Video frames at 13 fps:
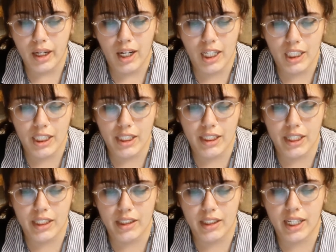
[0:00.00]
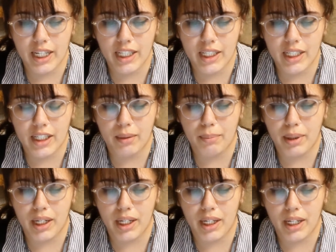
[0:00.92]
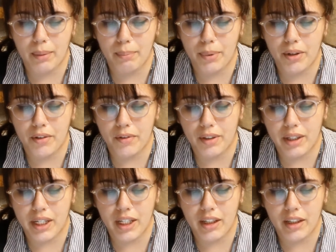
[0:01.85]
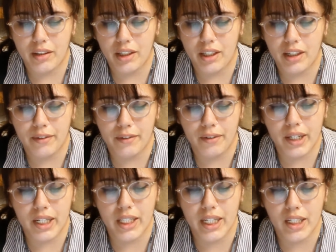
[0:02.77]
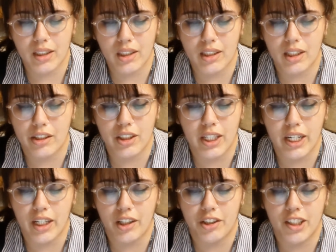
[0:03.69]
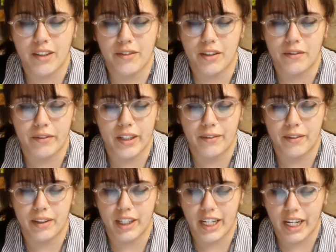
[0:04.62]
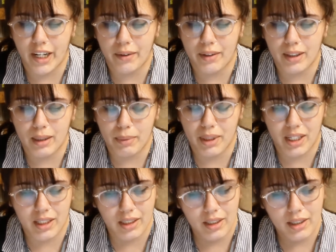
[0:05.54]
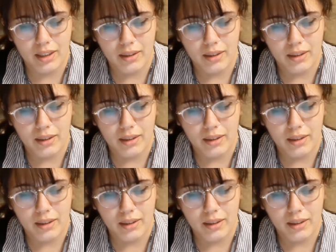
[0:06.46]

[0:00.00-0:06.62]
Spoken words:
I shall attend to the ironing and baking beautifully. You needn't fear that I'll starch the handkerchiefs or flavor the cake with lemon in it.